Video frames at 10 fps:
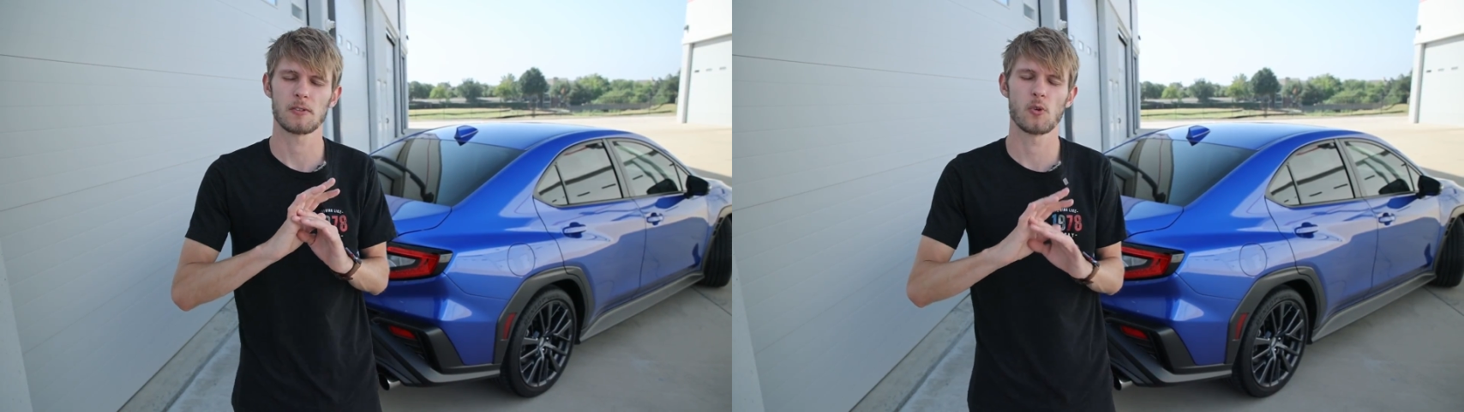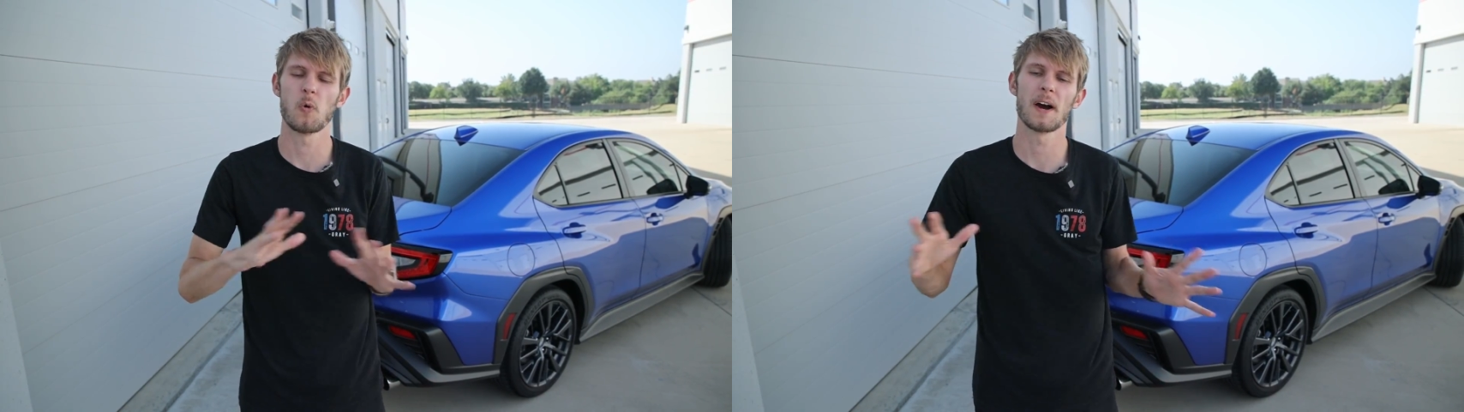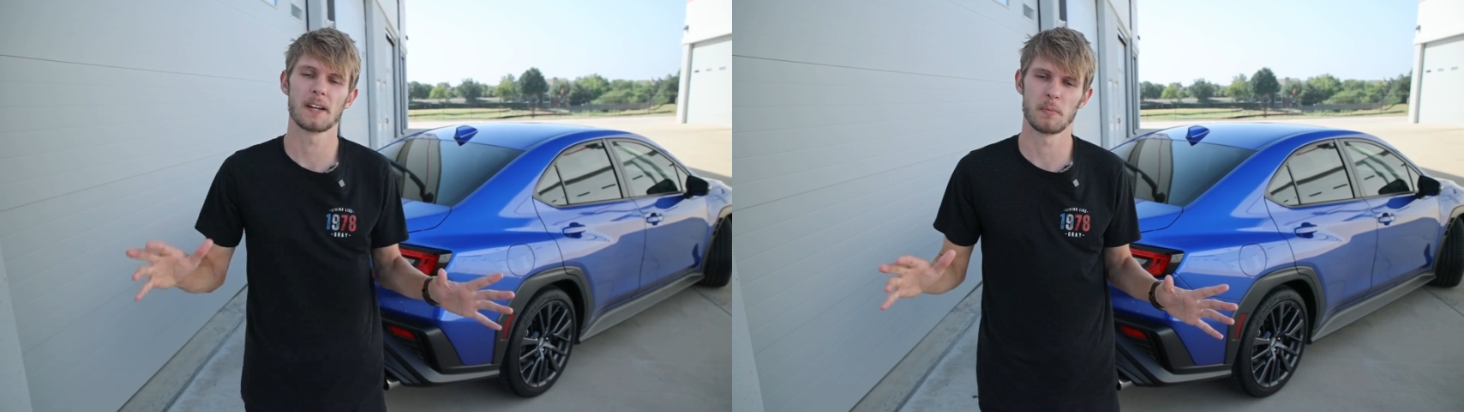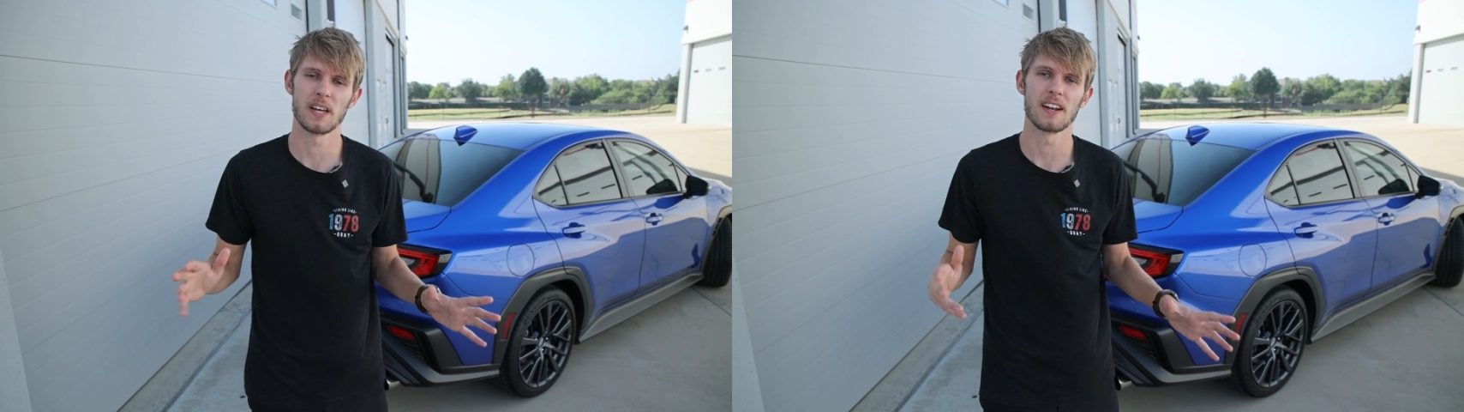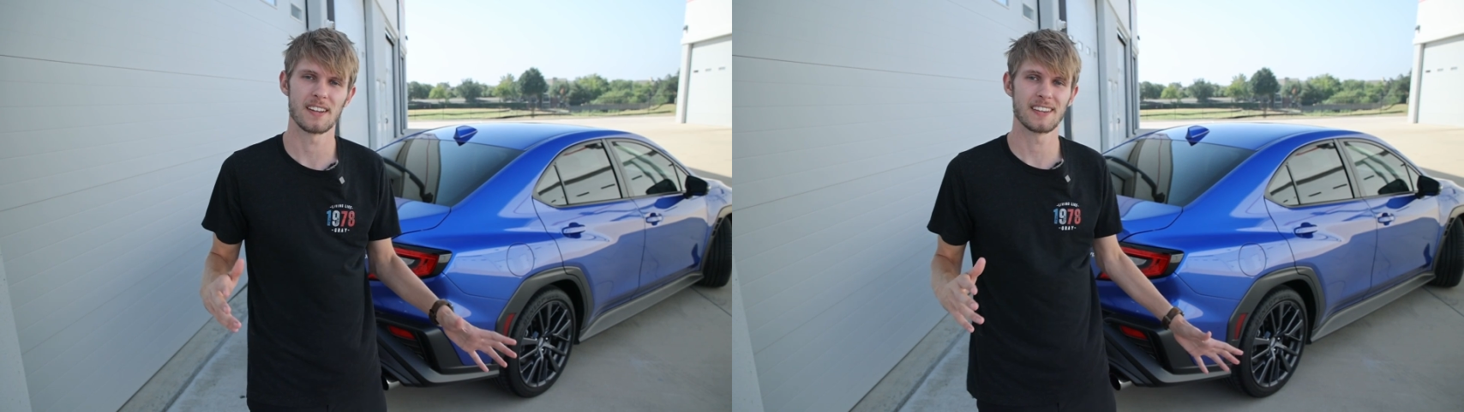quite a
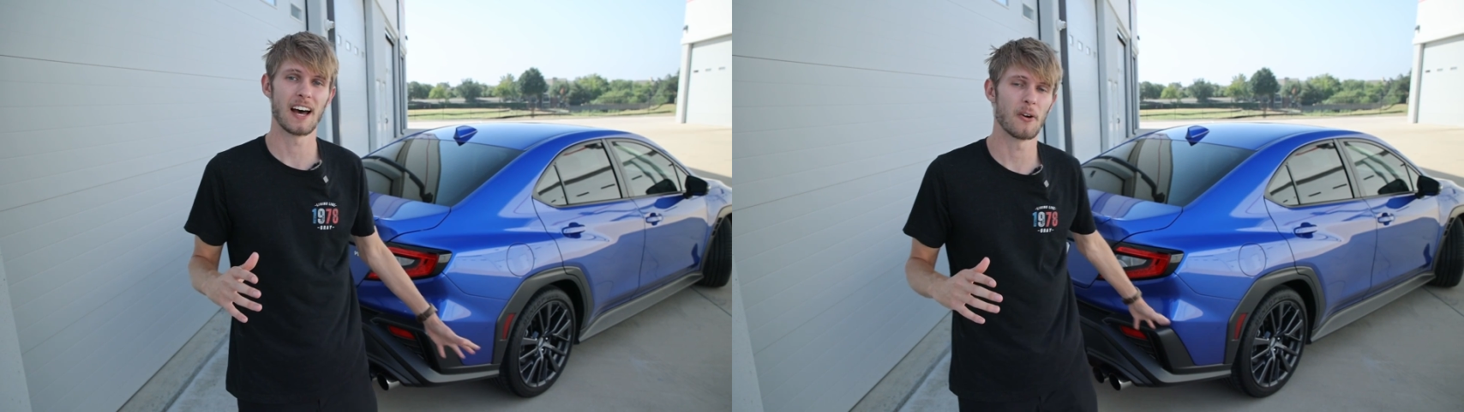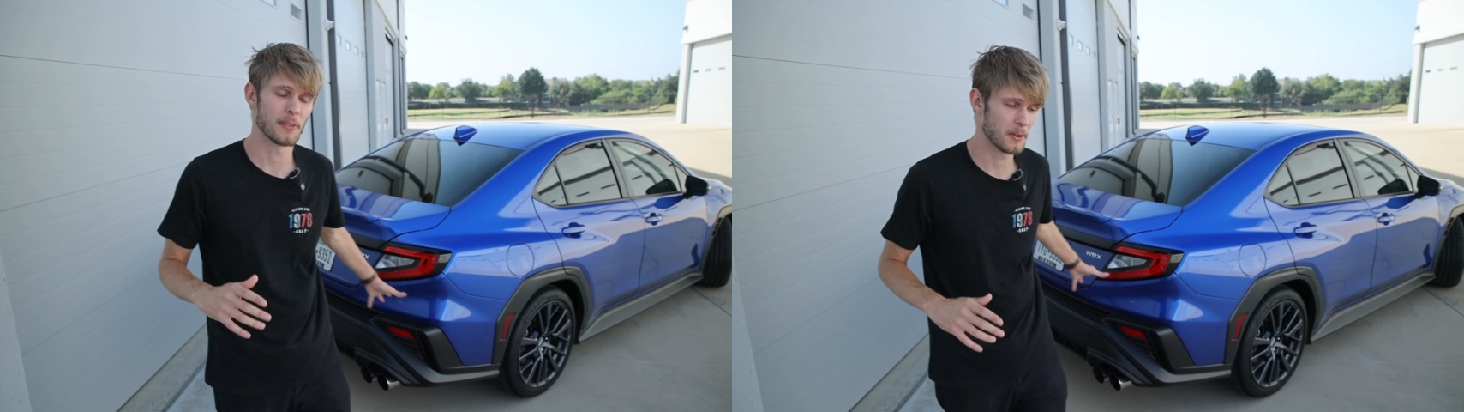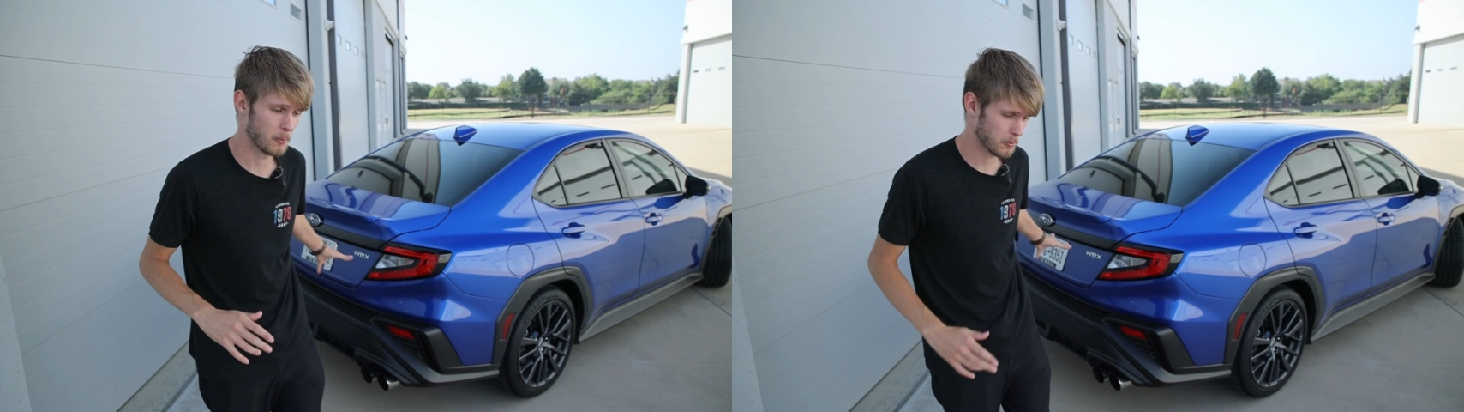bit. Now, the